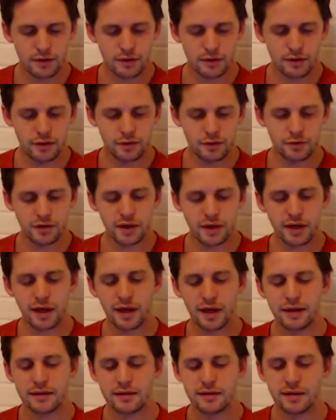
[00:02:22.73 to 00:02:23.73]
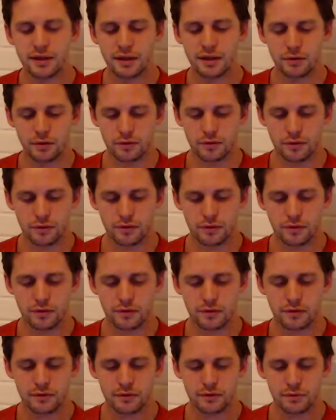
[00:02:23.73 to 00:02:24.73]
You set ideals
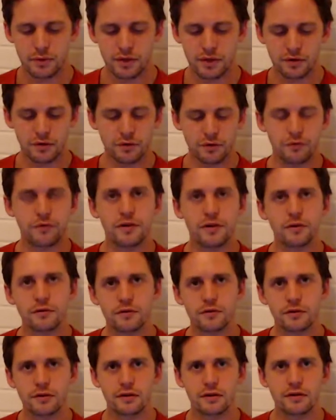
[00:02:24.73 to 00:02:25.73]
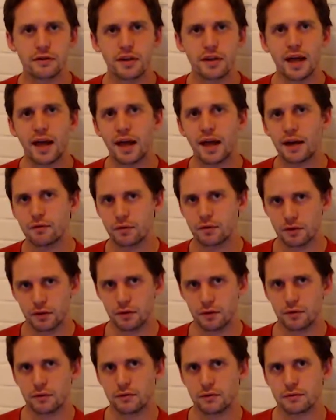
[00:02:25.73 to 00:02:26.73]
because it feels good to have a
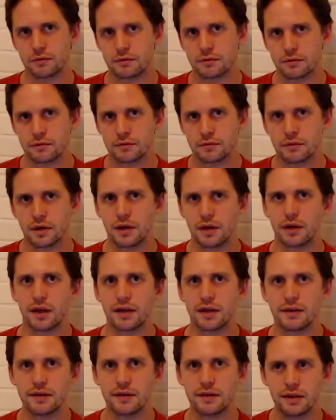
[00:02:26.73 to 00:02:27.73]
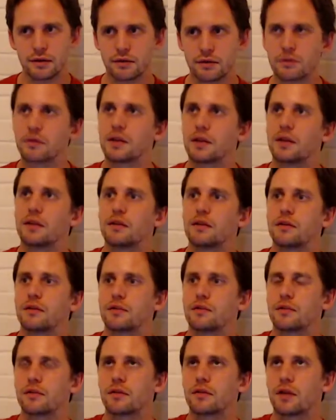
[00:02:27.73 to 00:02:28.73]
goal. An ideal
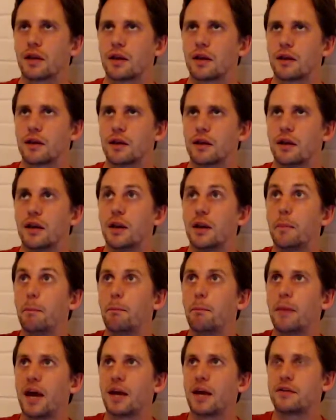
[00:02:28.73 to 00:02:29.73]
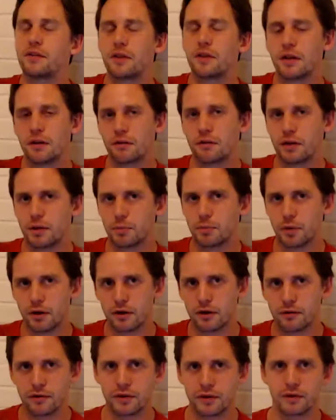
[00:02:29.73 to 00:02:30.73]
is an imaginary
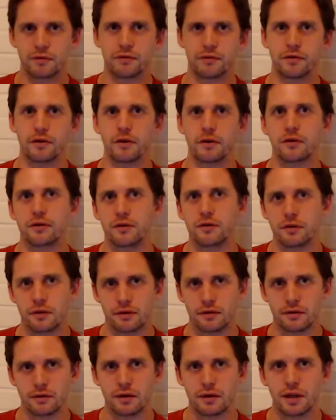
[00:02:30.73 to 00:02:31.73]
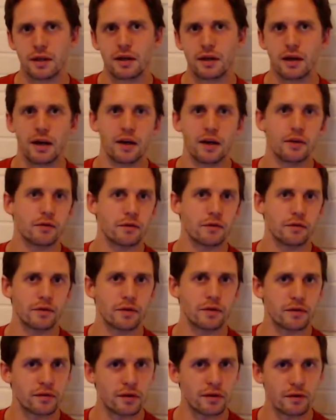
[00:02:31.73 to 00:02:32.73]
perfect version, either of the
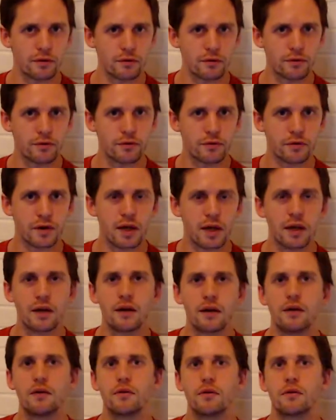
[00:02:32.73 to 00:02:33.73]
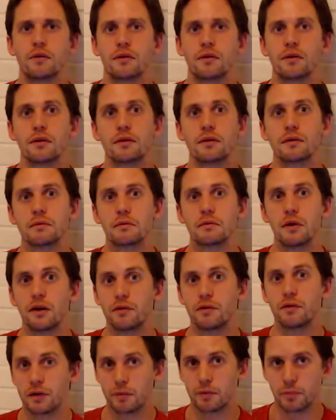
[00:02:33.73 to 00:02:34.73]
self or of
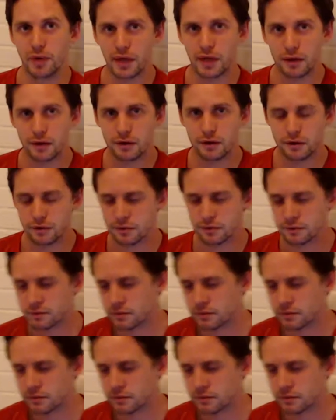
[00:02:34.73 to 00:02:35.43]
a competitor.